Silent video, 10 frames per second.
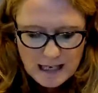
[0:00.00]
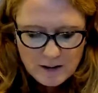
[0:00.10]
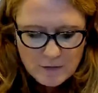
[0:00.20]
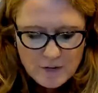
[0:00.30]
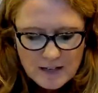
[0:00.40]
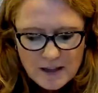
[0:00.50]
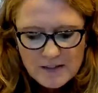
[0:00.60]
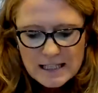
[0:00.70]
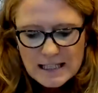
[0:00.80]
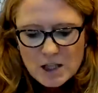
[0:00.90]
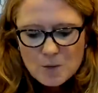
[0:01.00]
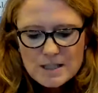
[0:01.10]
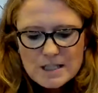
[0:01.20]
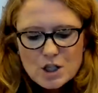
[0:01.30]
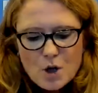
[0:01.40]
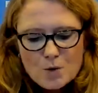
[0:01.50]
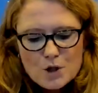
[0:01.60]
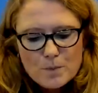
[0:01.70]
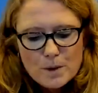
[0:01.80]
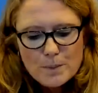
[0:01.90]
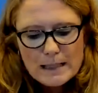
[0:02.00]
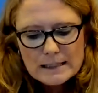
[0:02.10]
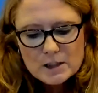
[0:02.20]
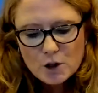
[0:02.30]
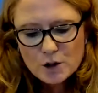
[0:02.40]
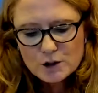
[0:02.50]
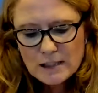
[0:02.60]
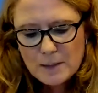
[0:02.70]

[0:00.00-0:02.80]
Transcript: And the fact that the EU is known to be built on